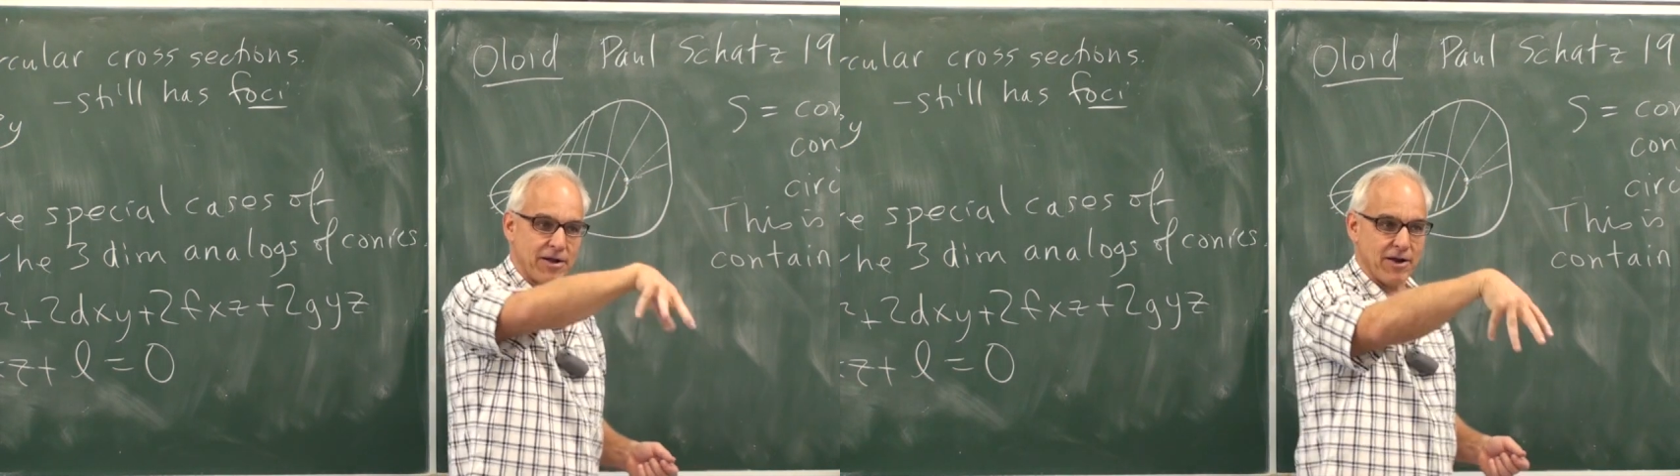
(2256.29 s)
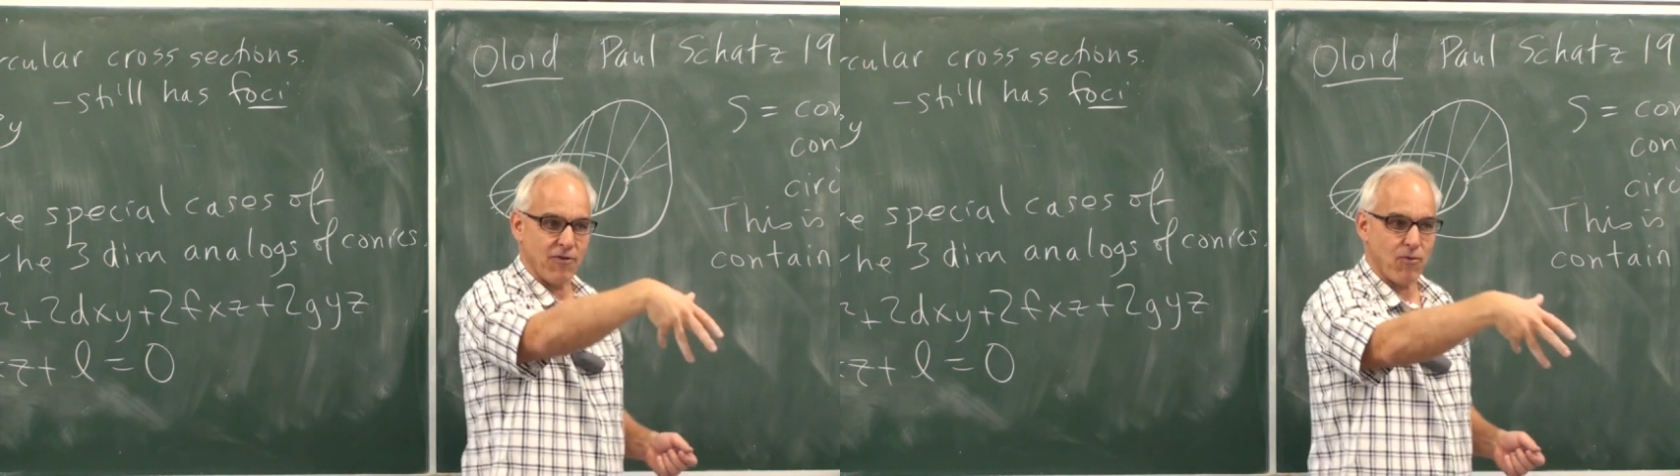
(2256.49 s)

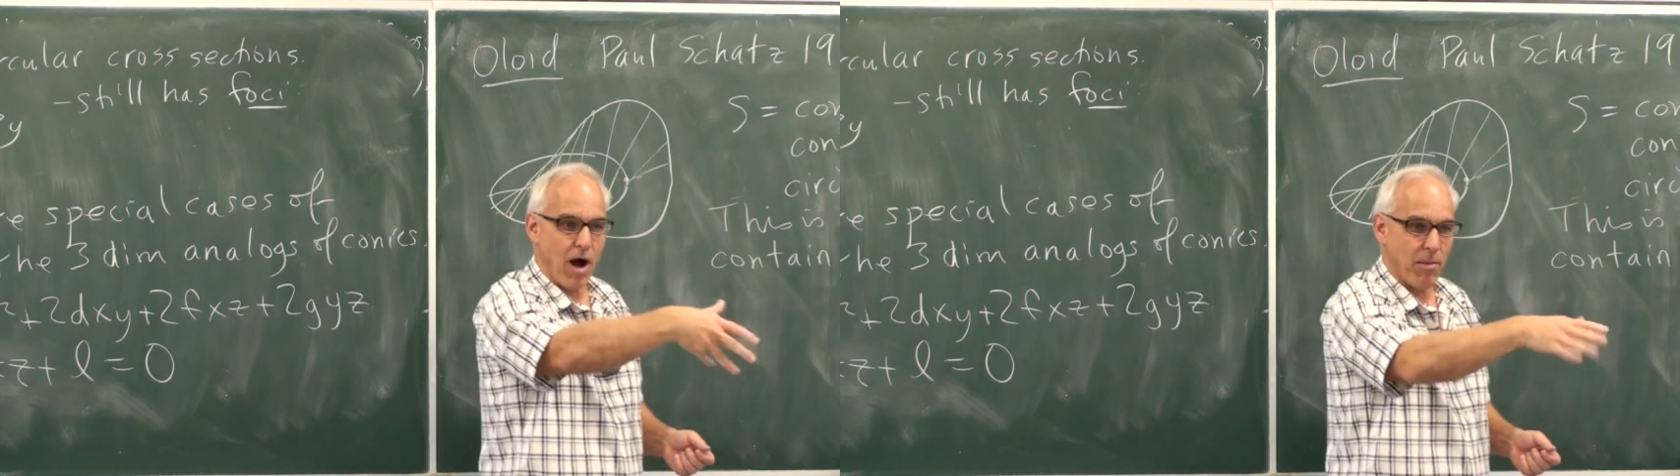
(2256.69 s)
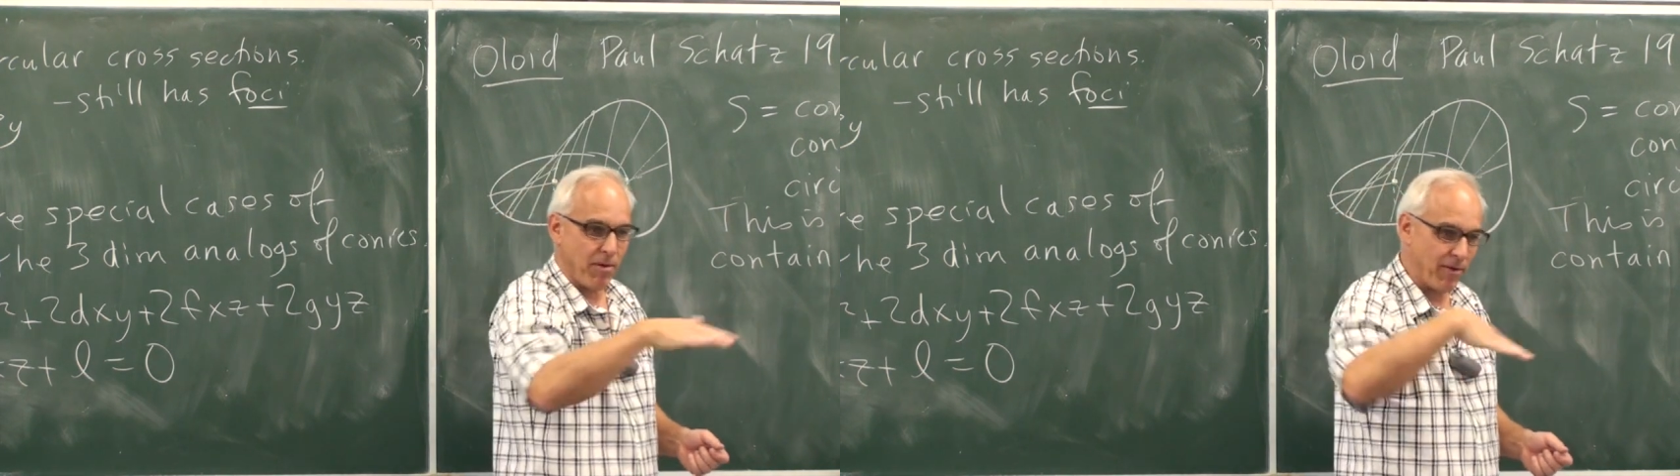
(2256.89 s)
it kind of
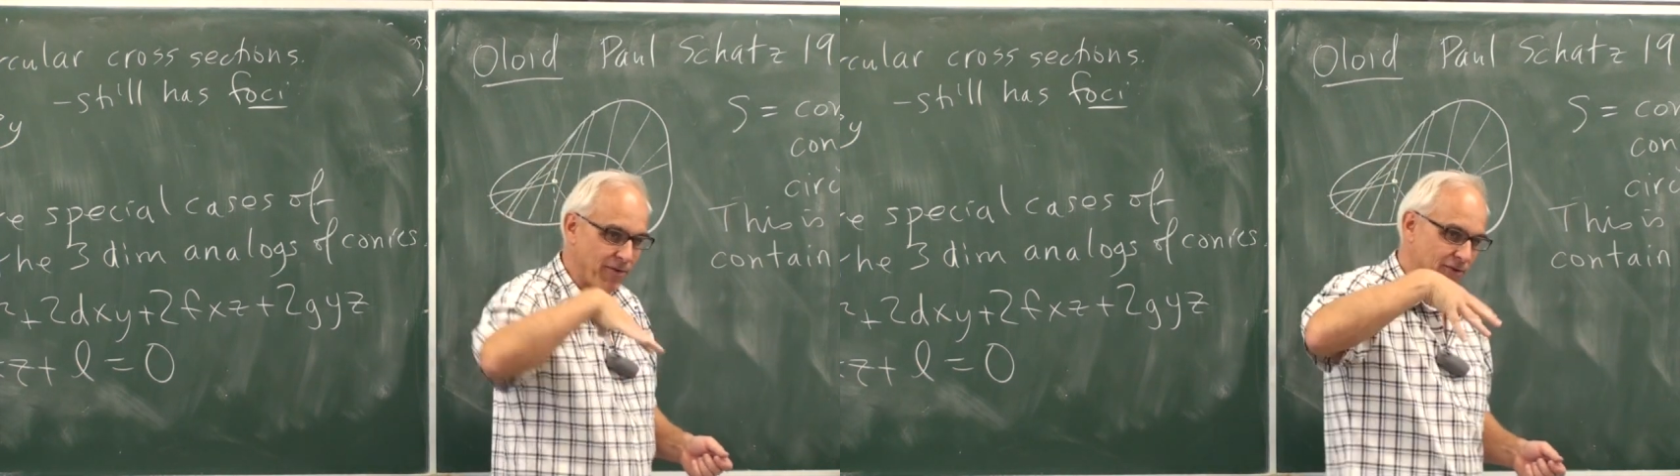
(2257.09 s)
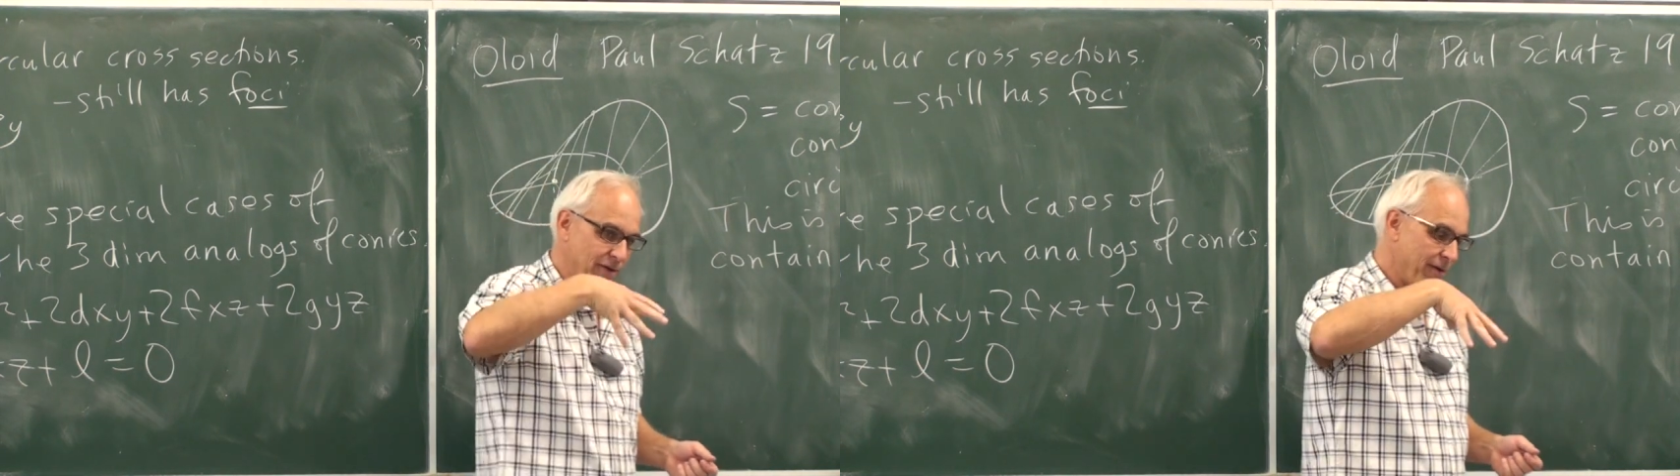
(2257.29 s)

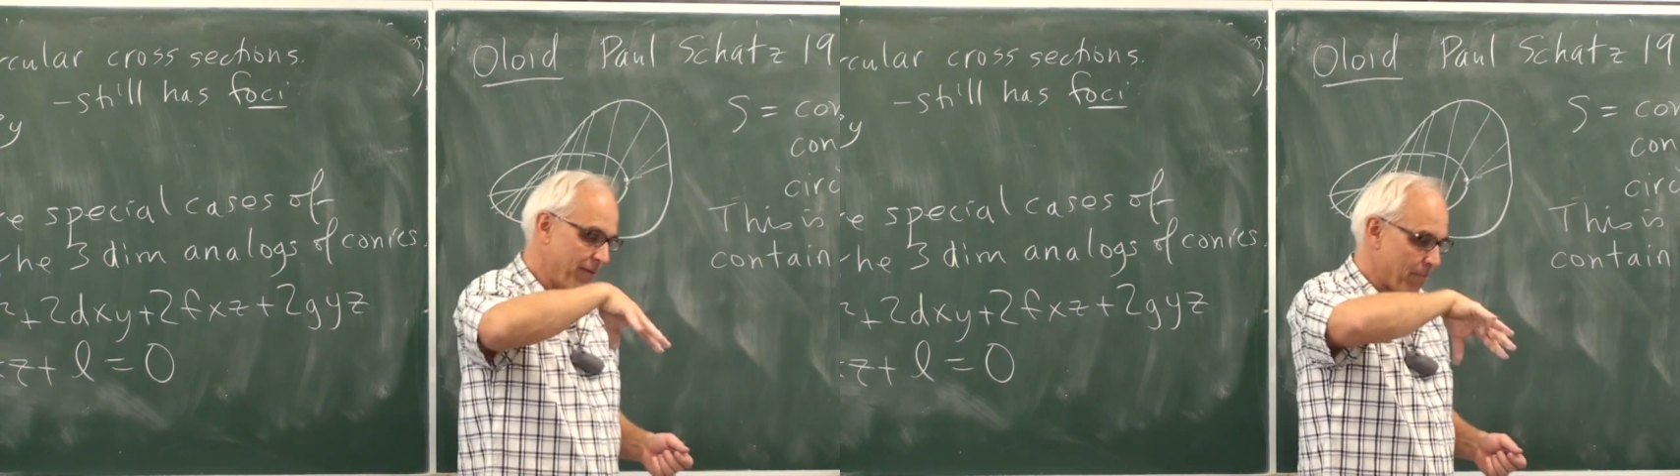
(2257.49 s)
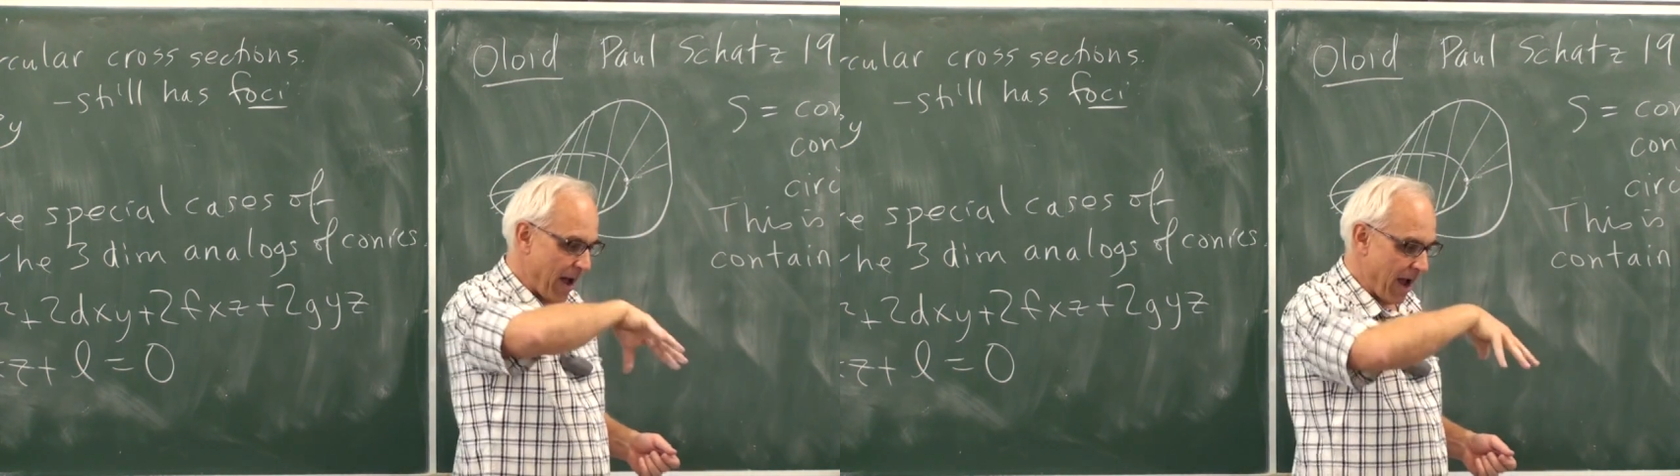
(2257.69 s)
wobbles
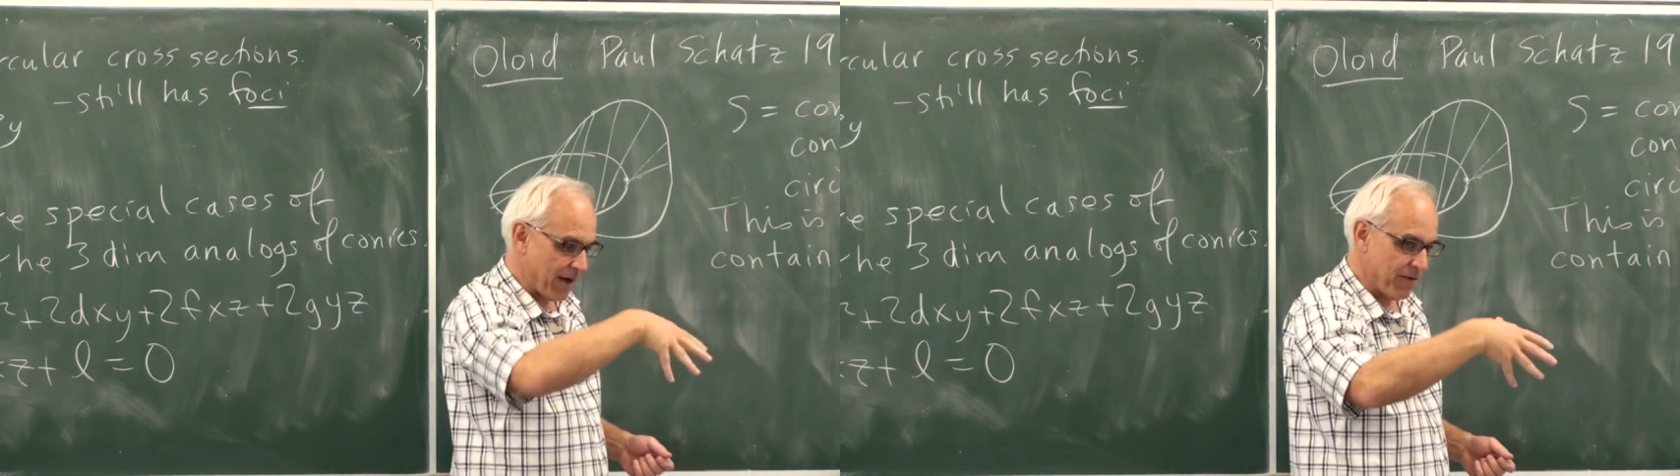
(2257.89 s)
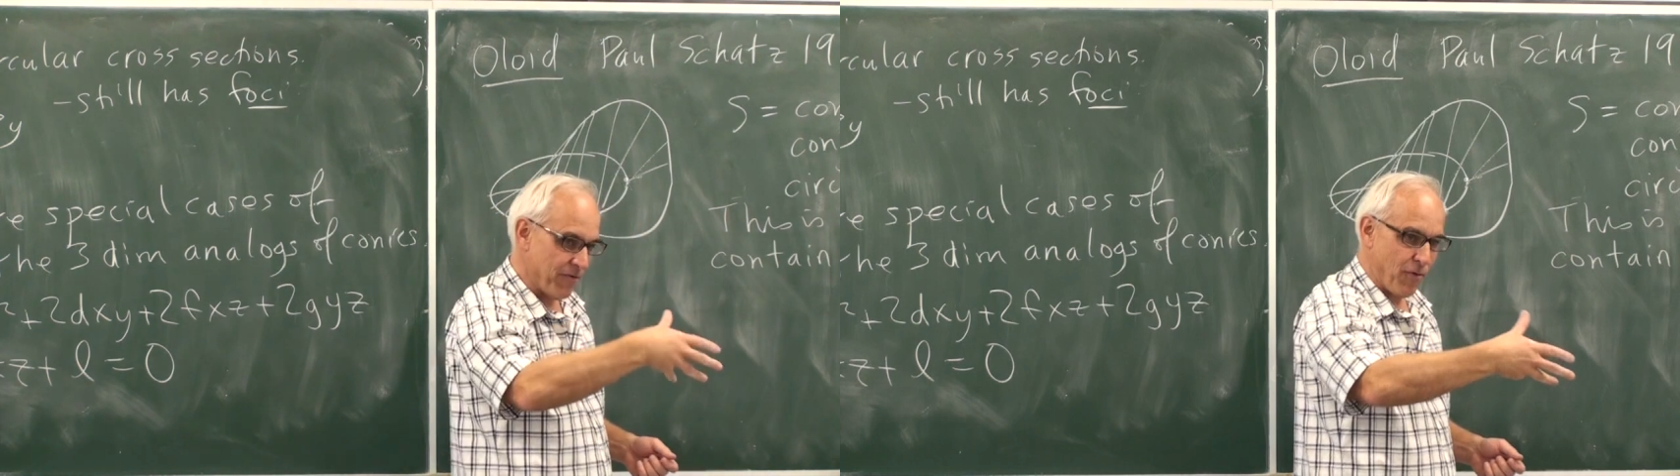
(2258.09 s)

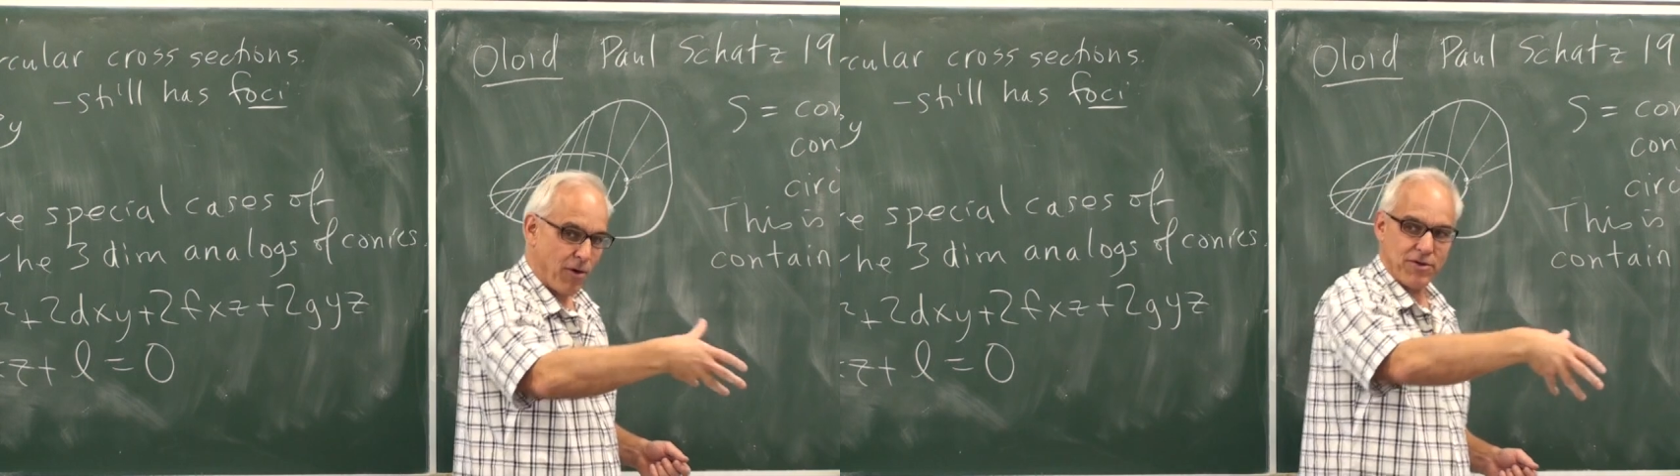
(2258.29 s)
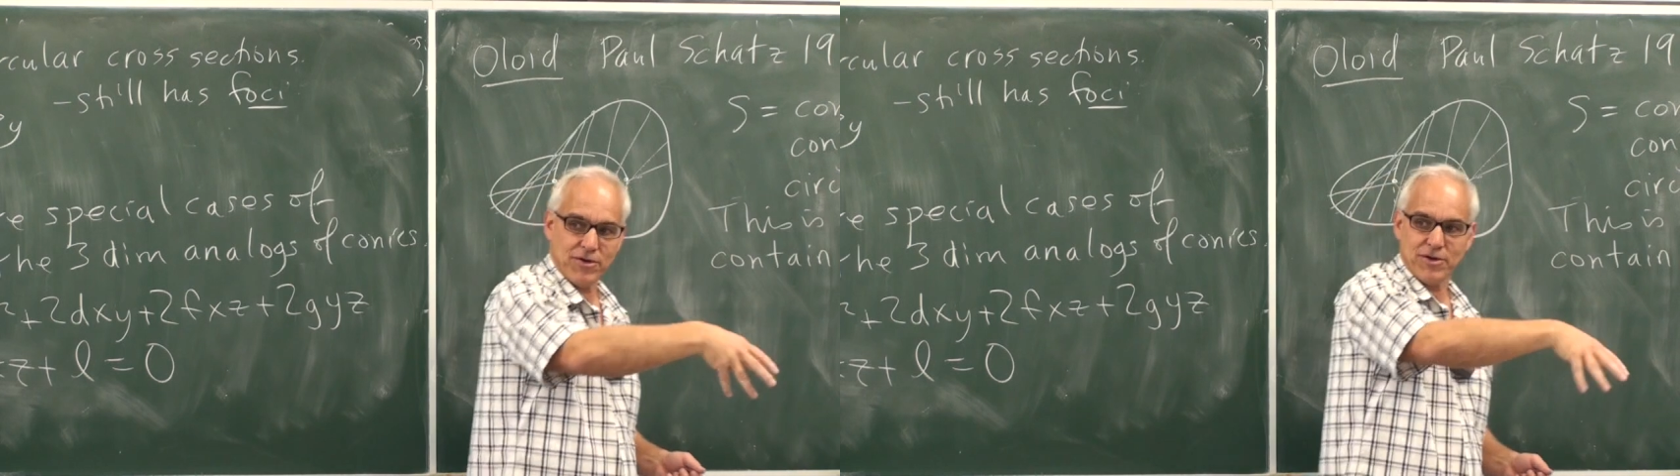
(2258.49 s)
back and forth.